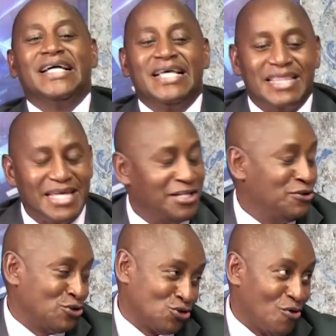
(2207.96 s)
thank you
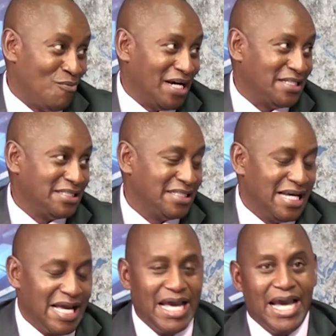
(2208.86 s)
so much.
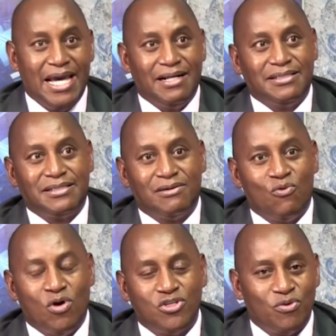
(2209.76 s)
And
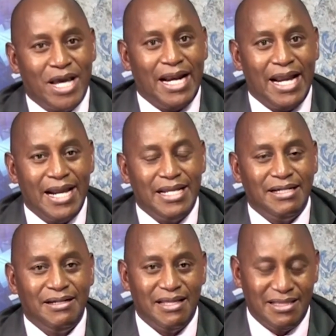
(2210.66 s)
what we are learning
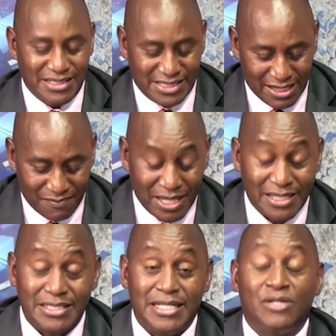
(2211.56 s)
in this segment
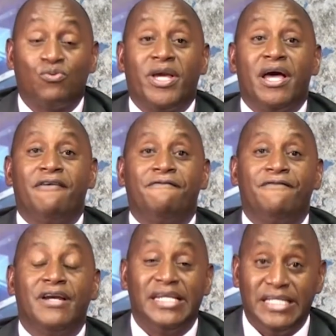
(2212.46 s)
is that we have
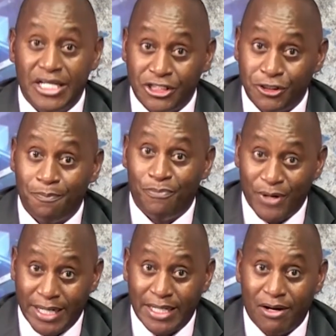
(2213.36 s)
leadership
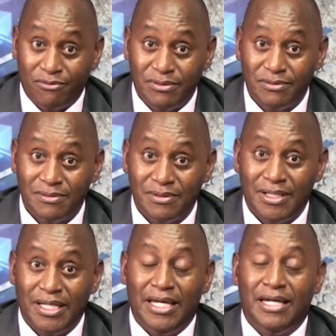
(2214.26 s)
breakdown
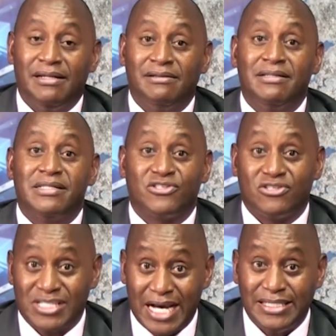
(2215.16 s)
in the
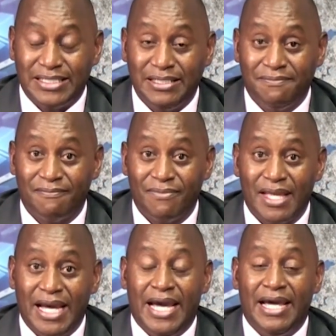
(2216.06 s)
society
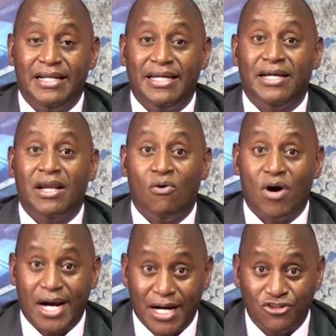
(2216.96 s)
and in our
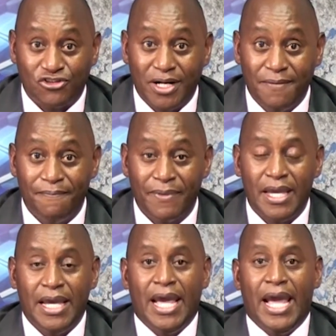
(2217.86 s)
country.
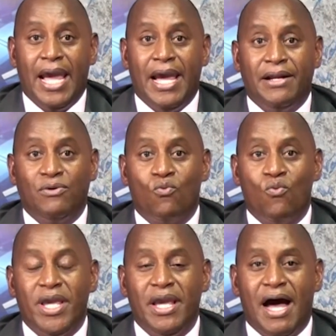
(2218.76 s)
And
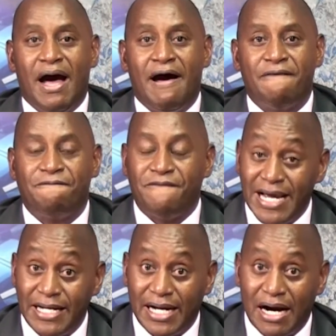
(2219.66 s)
we are
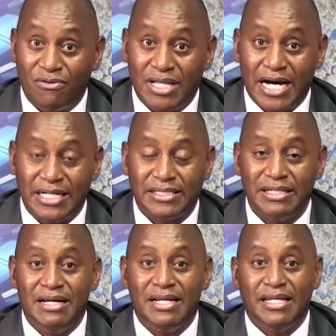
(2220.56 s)
finding out that
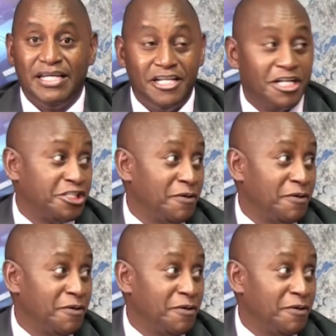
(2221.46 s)
leadership